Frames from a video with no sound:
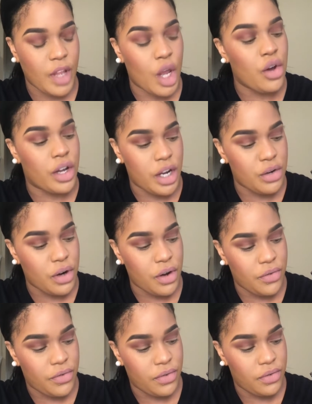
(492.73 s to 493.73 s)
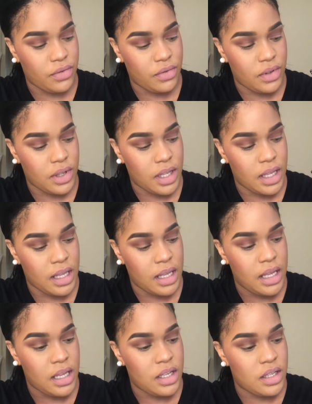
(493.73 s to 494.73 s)
Coconut Grove.
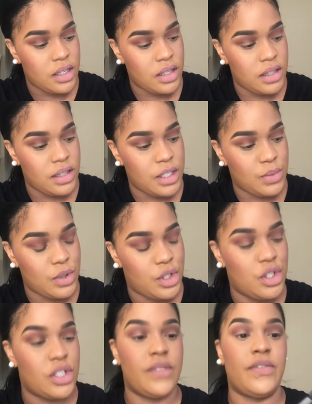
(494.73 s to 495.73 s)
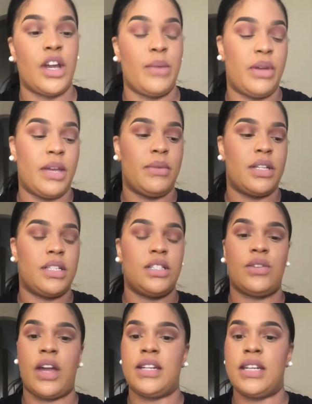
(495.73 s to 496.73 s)
This one's usually very
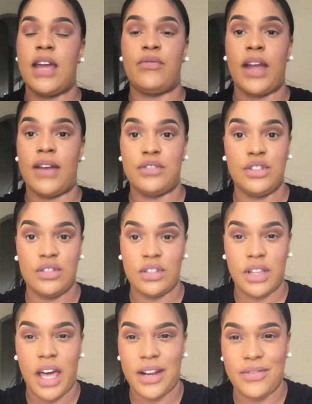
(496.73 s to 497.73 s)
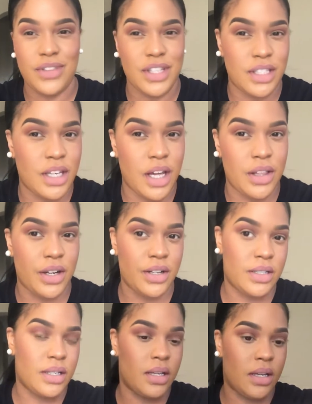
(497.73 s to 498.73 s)
pigmented, so I never have to use a lot of this color
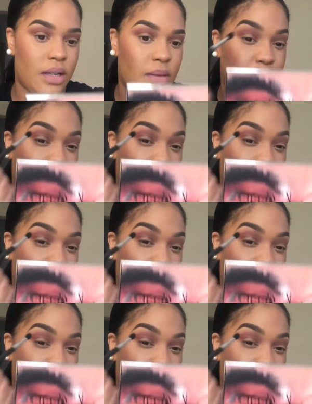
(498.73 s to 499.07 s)
to